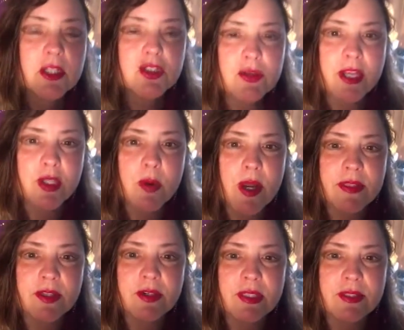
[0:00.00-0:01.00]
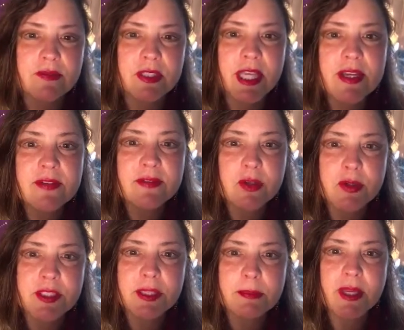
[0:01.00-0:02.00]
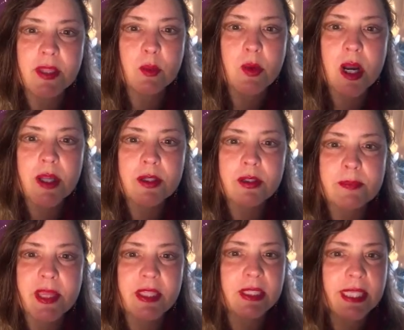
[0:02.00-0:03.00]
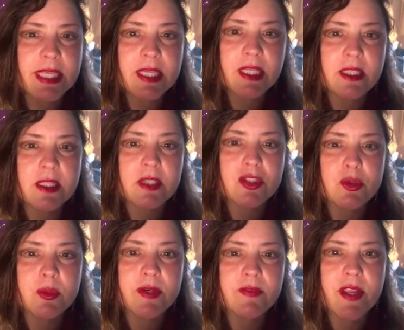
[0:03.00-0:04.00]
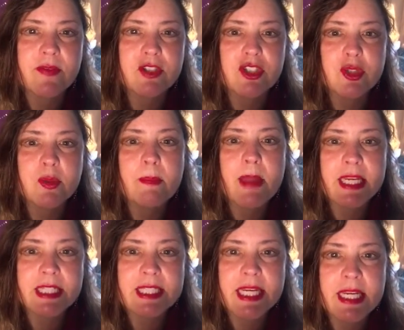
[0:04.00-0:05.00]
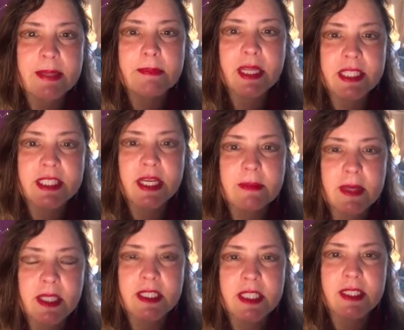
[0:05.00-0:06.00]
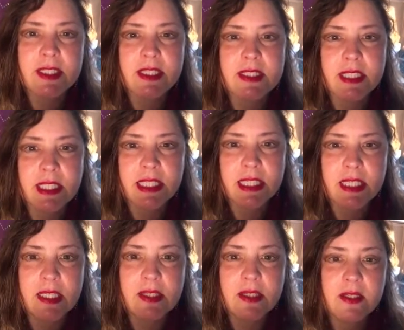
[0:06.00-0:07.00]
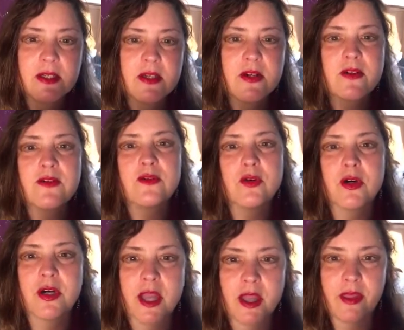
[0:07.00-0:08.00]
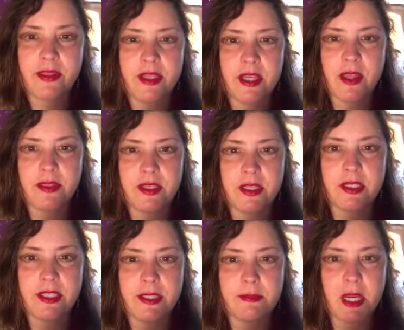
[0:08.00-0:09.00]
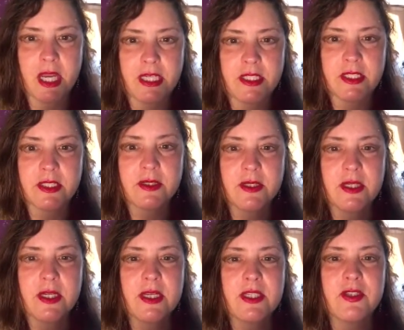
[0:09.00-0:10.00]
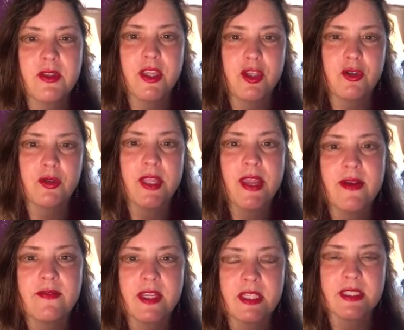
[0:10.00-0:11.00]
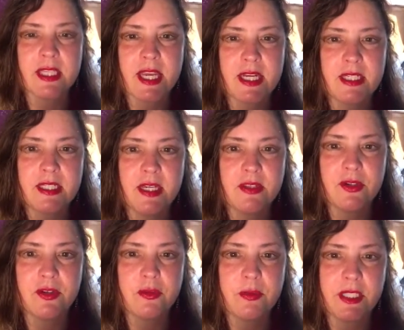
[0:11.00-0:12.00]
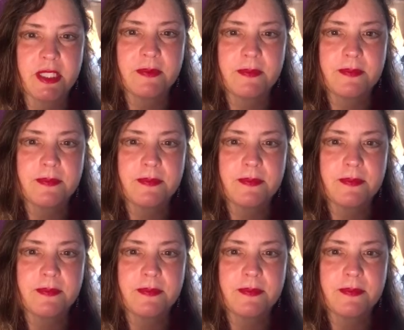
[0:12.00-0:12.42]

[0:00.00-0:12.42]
Try to go out there and live life. Go sit by the water, by the lake. Do whatever you have to do. Meditate, meditate, meditate. That's the key for a healthy, clean mind, so that you don't have anxiety on the earth plane